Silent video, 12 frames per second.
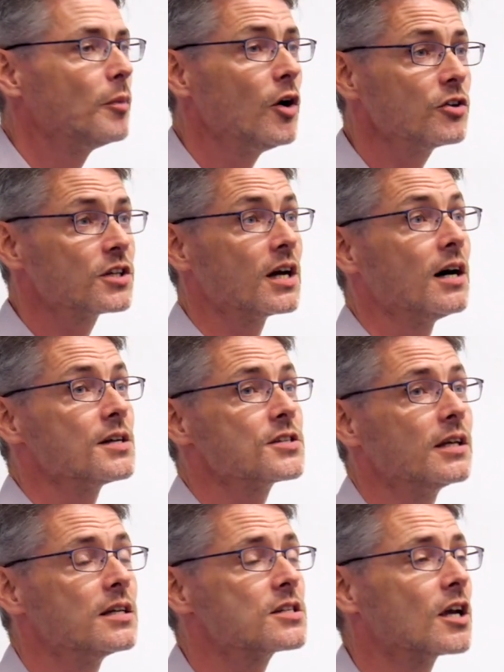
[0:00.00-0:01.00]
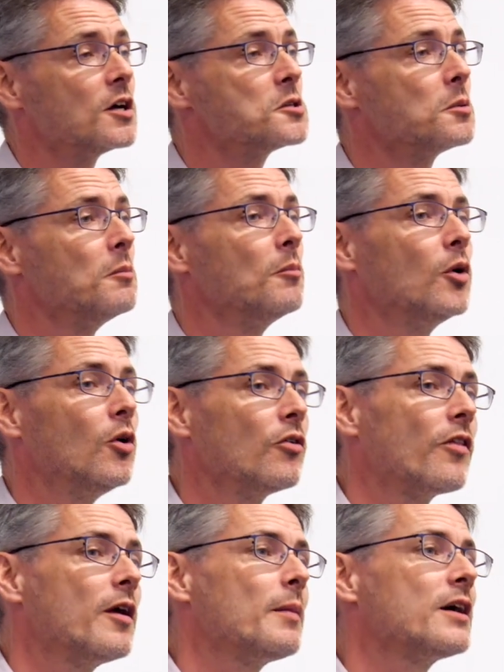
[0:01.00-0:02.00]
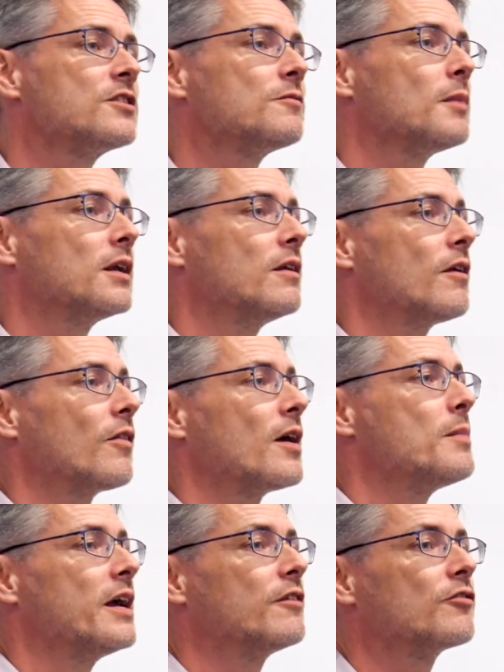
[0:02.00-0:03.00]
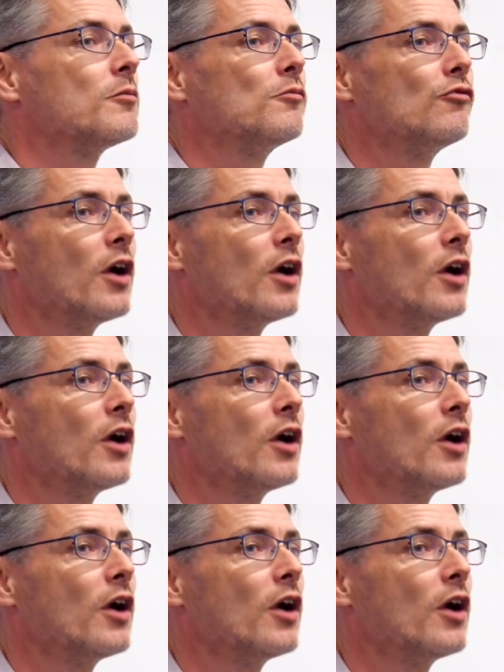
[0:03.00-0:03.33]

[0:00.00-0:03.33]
podcasting is going to be more than the amount of money that they make from